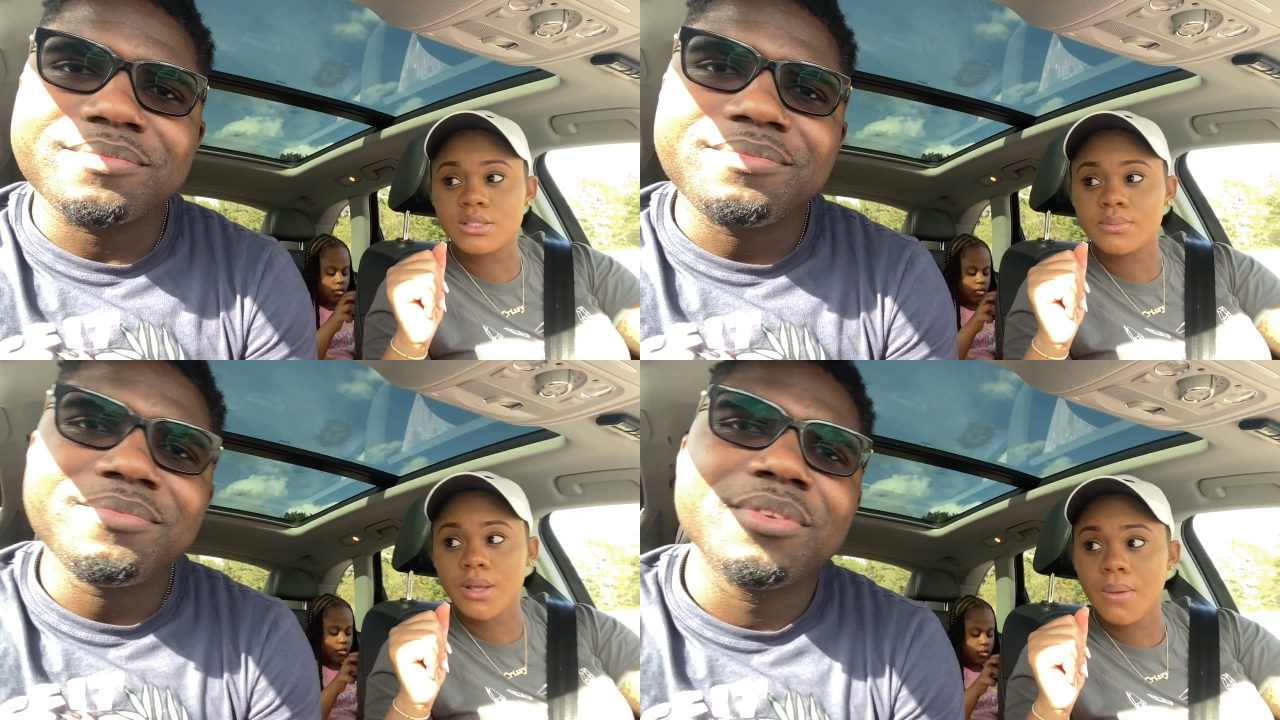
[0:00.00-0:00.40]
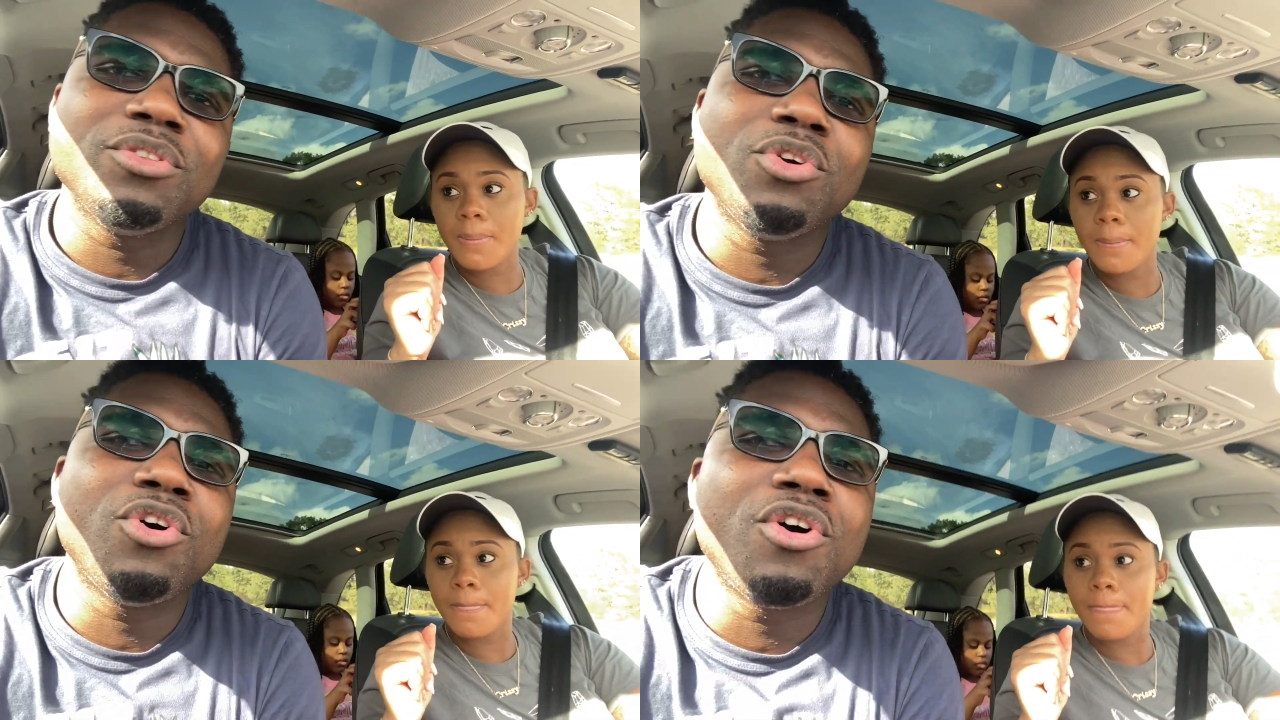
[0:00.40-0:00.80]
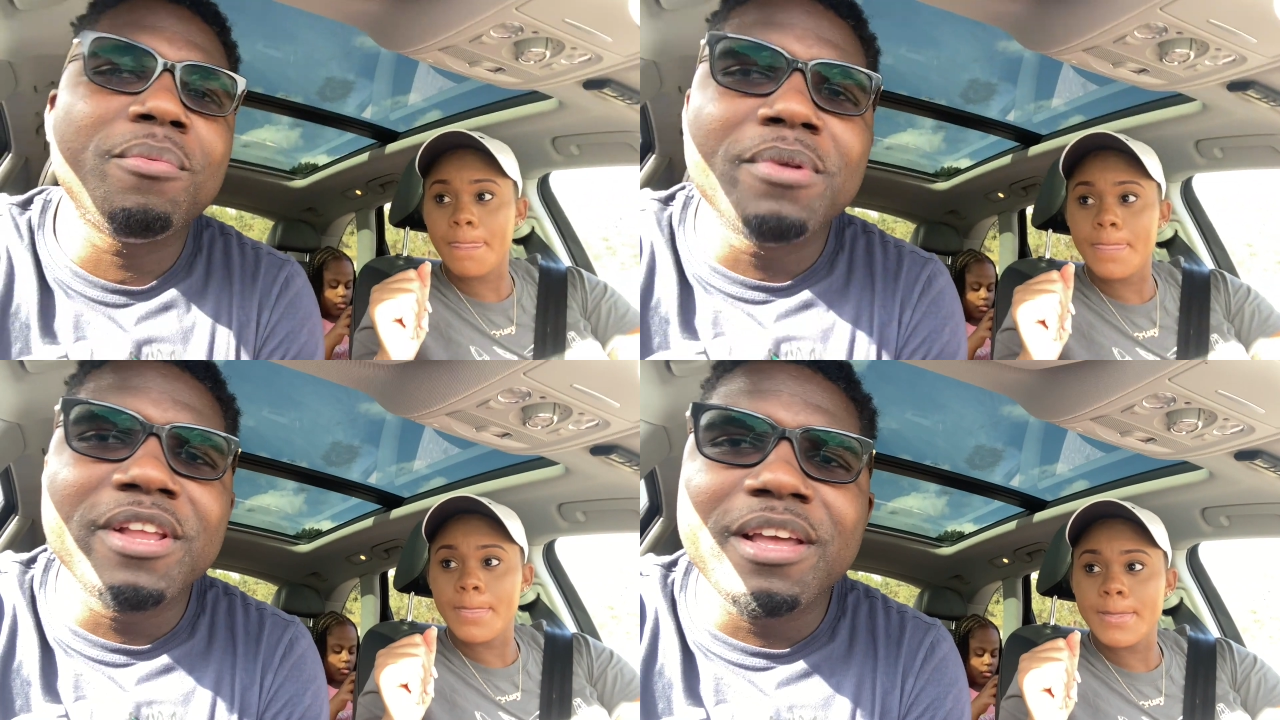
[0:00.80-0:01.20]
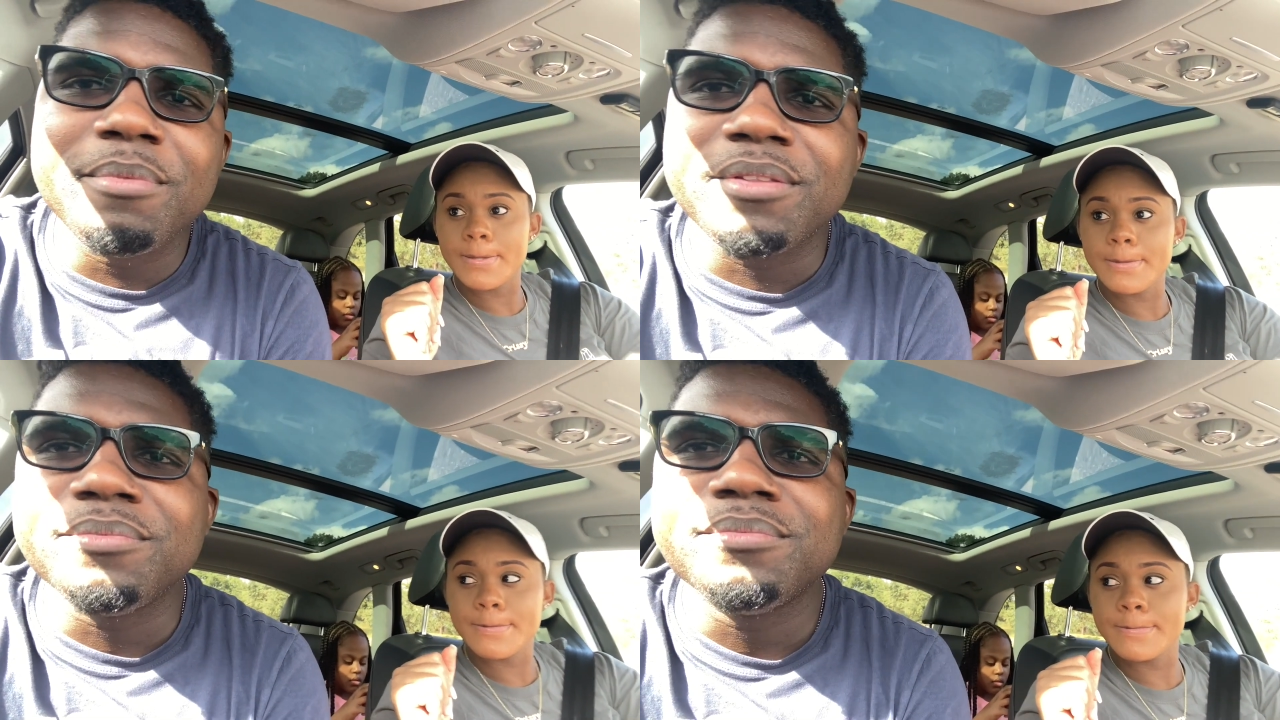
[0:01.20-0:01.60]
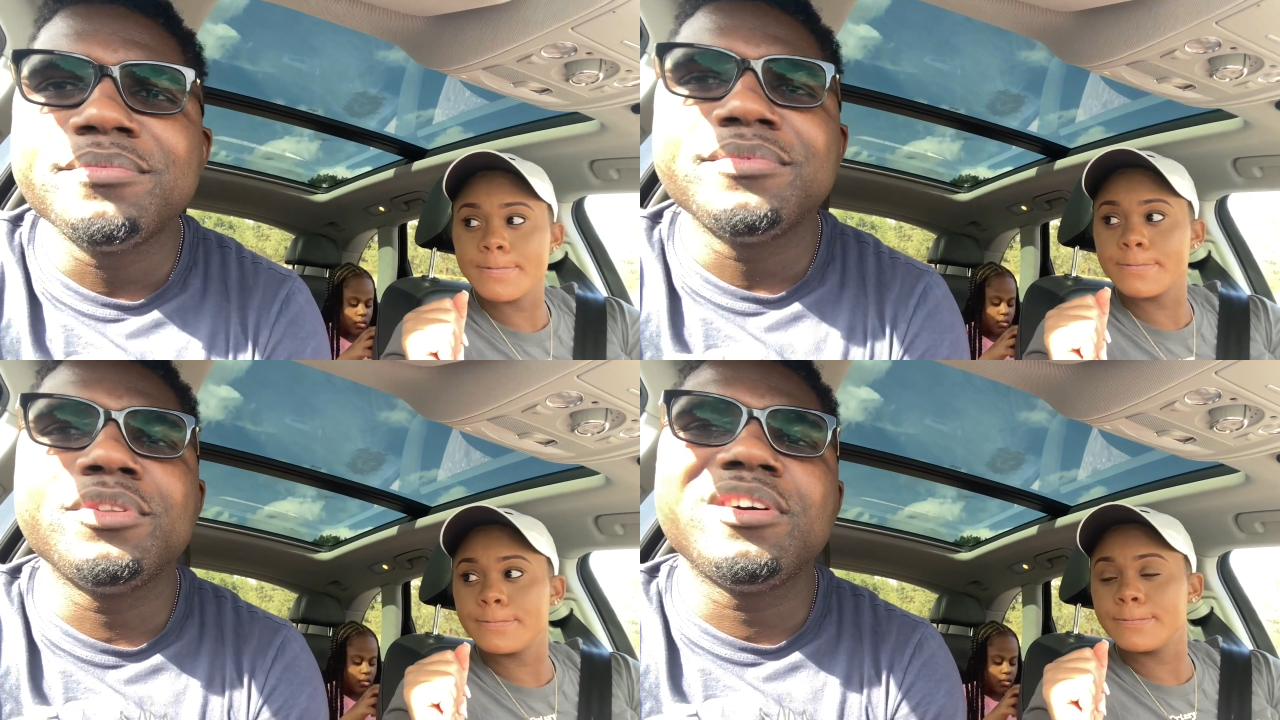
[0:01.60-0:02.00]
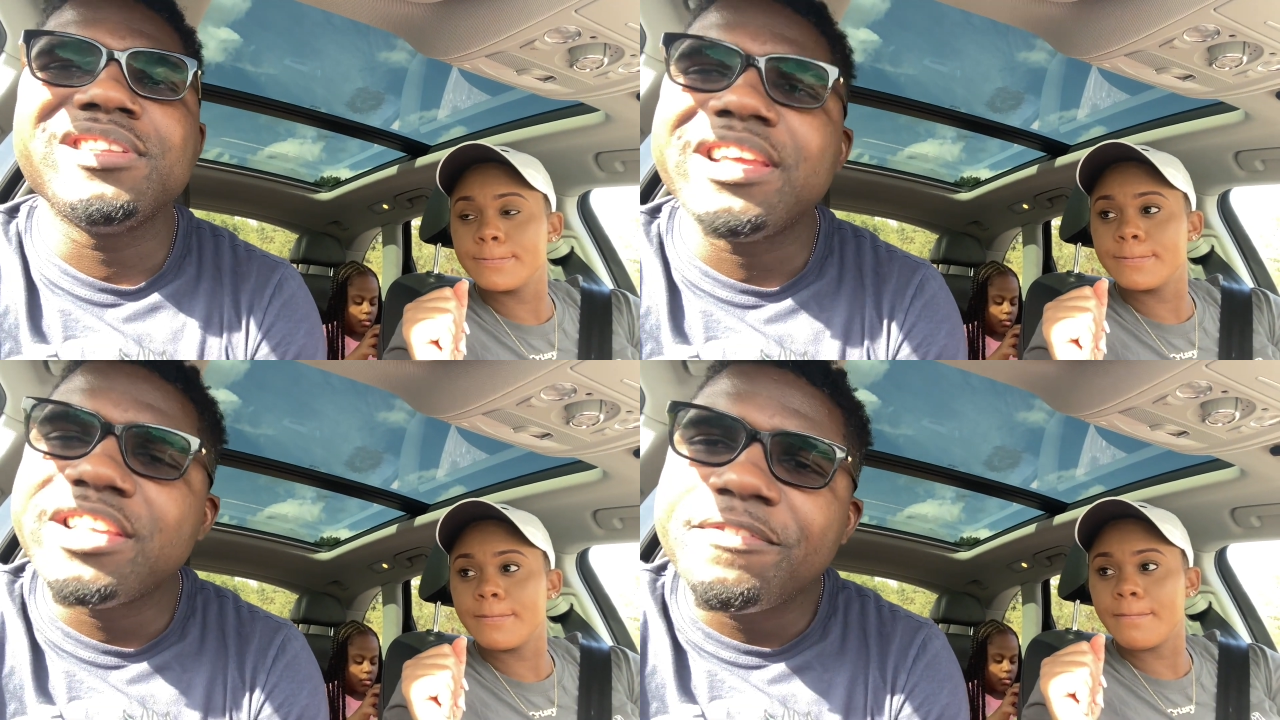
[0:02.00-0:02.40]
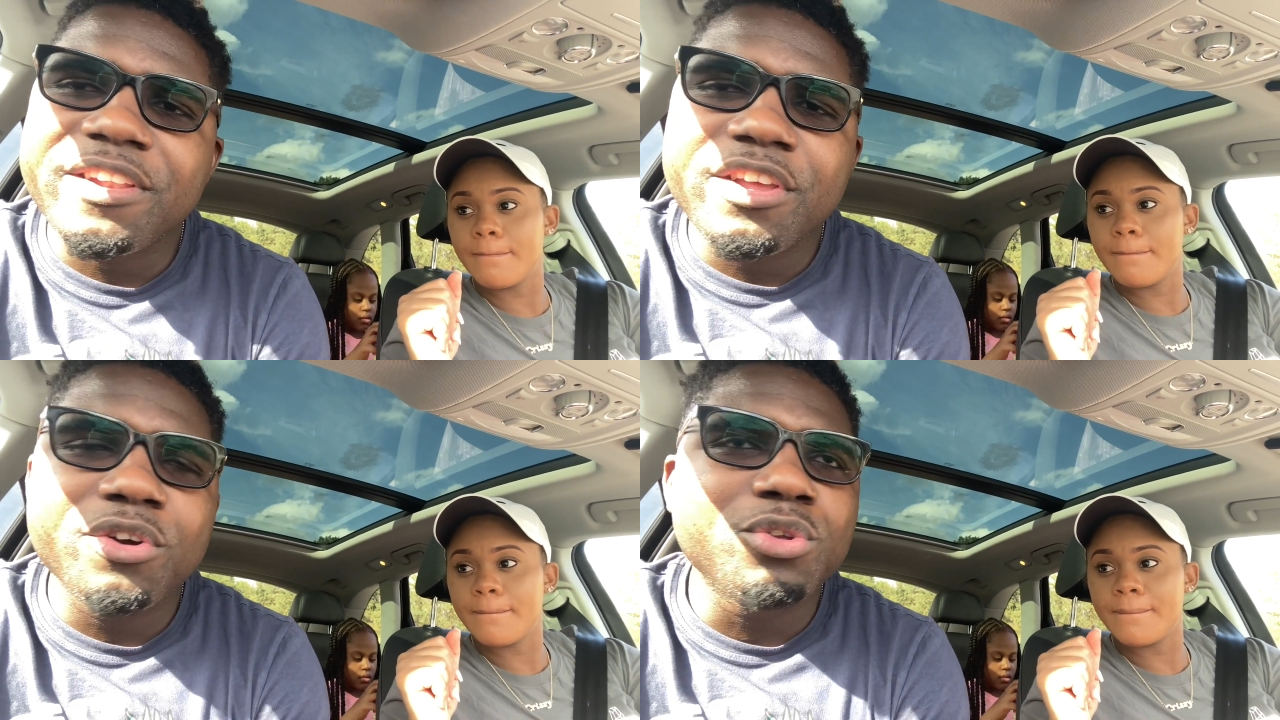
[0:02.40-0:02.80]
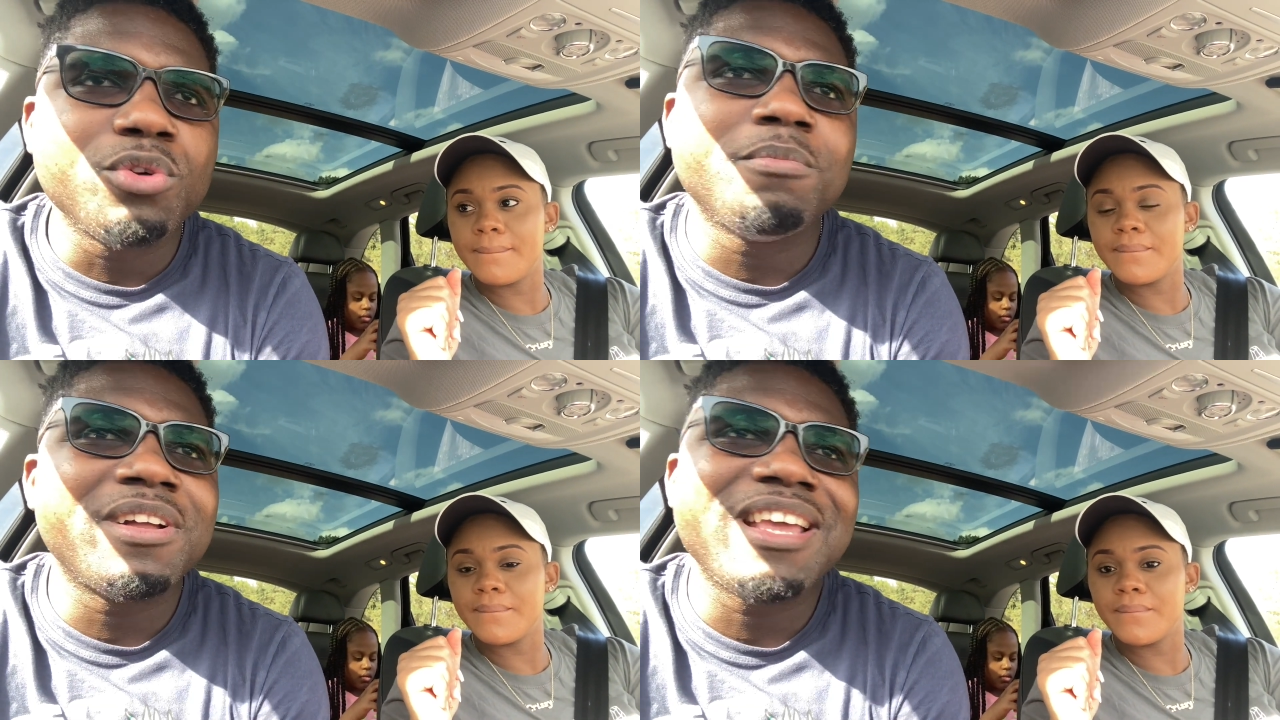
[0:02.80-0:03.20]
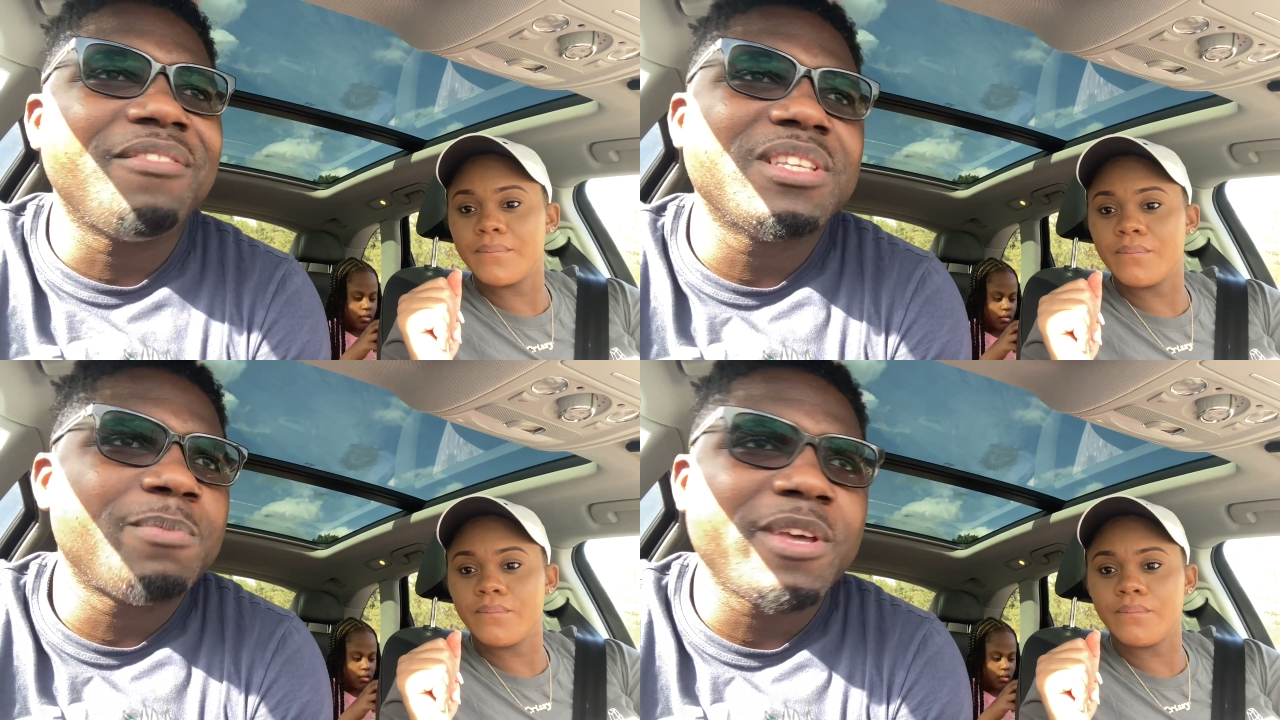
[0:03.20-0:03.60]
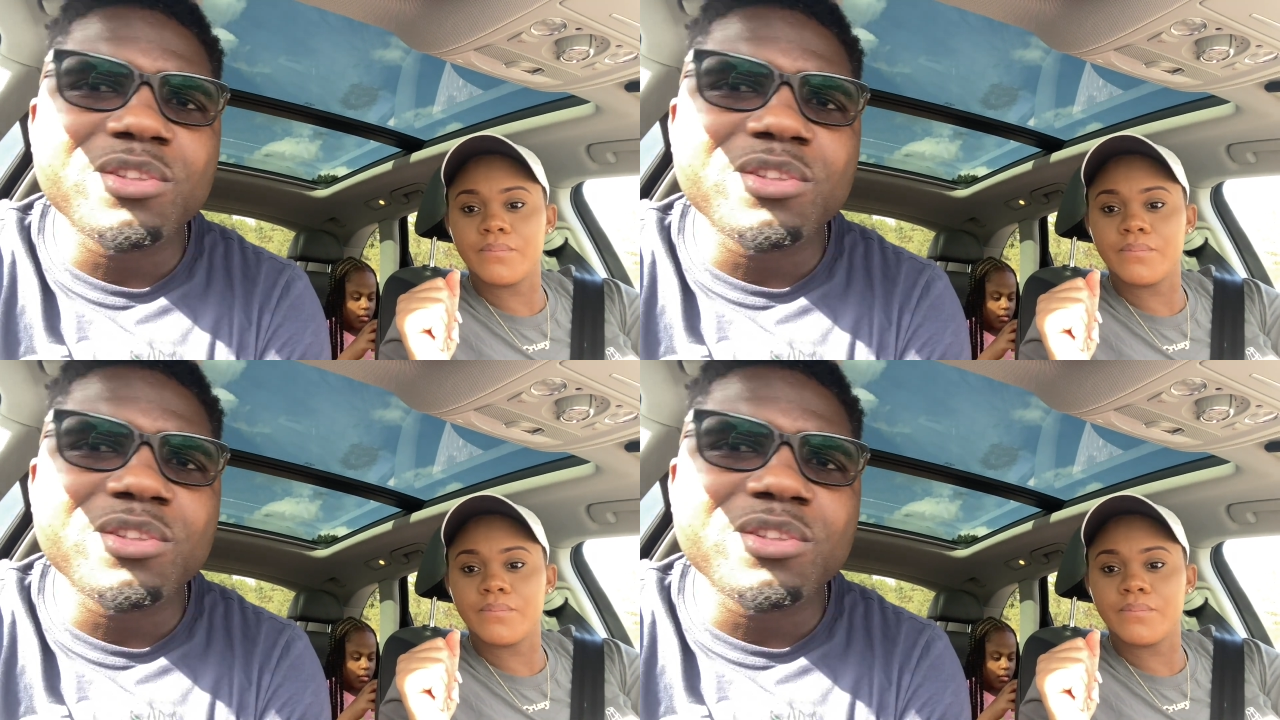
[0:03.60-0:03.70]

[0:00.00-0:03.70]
Speaker 1: me?
Speaker 2: Don't blame it. Don't they, if you do good money, have to spend